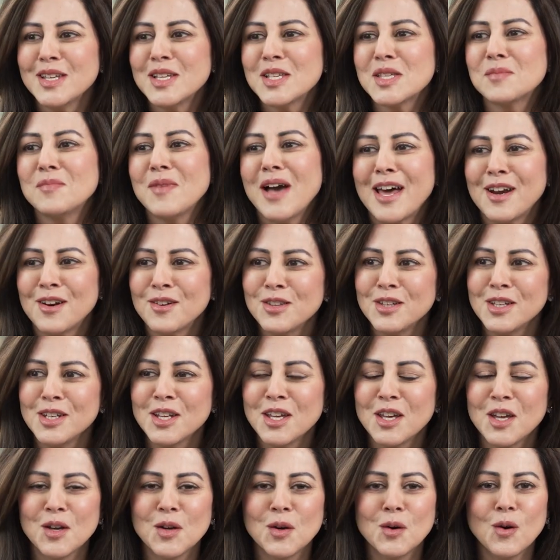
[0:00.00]
is better than
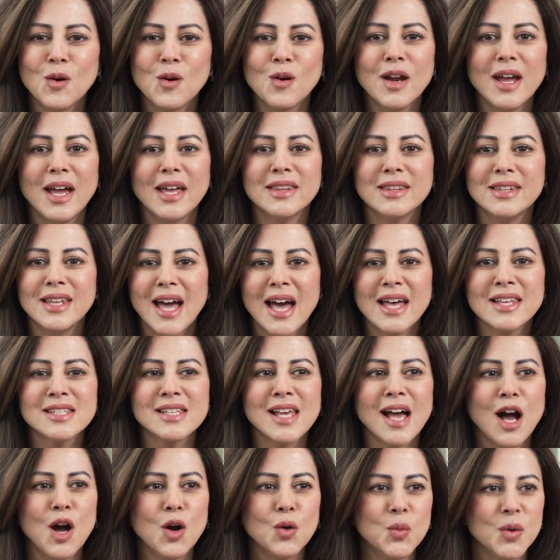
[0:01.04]
cure, and that's
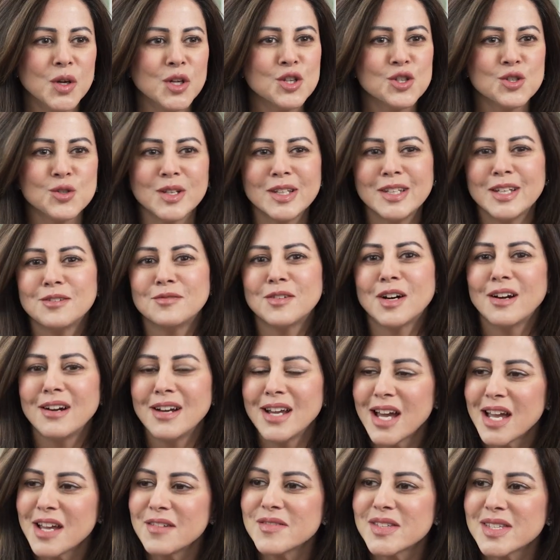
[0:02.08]
how we should live our
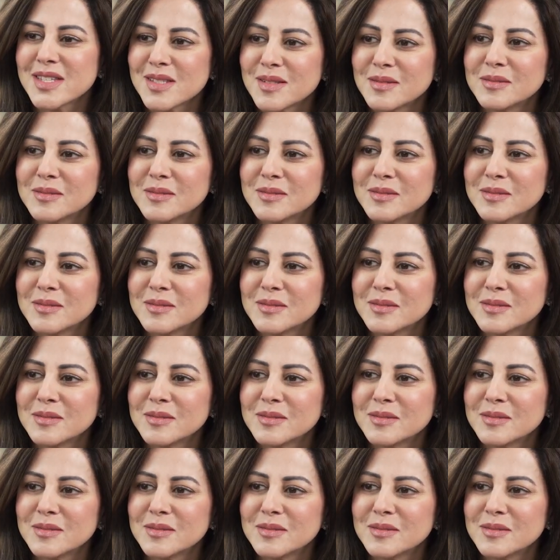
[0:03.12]
lives.